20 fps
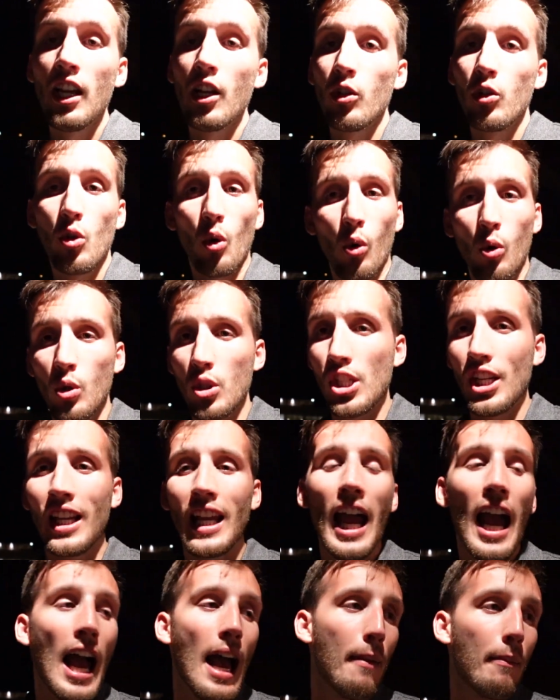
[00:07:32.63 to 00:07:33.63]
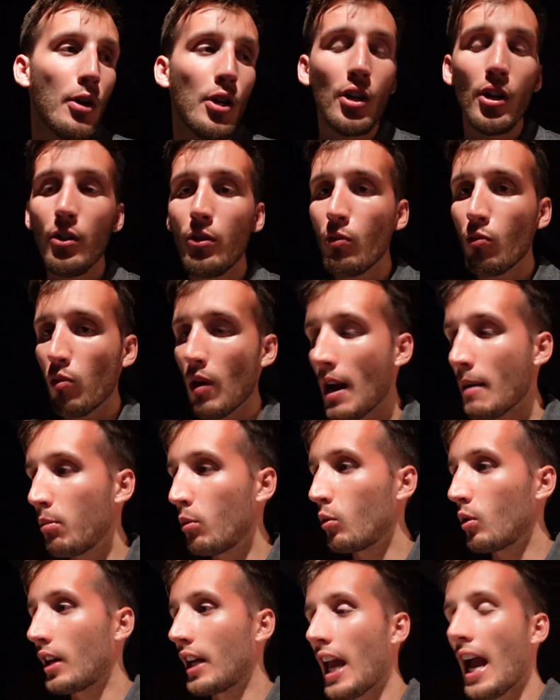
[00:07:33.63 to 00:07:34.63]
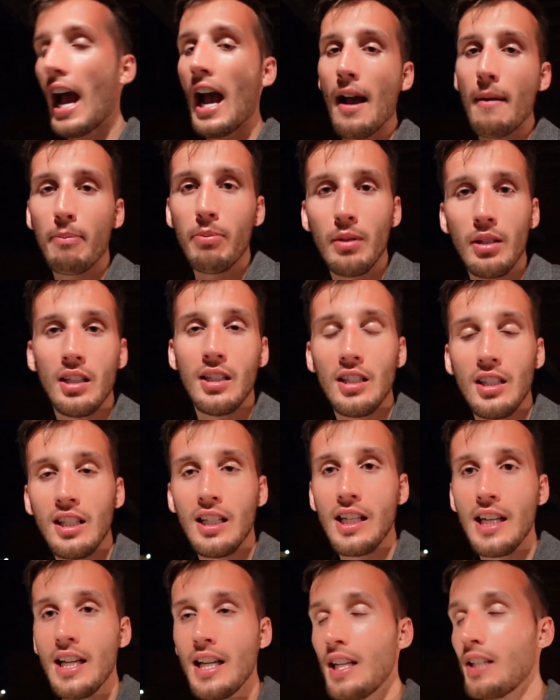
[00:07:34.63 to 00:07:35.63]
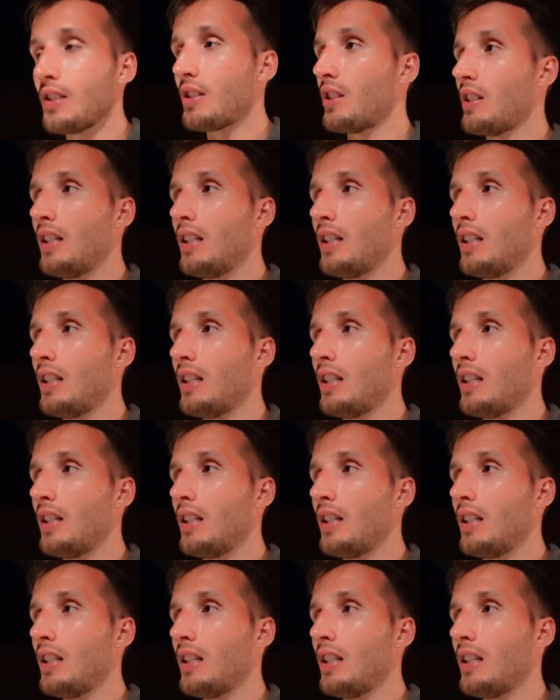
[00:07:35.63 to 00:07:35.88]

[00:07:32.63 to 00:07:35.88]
George Gammon, Rebel Capitalist,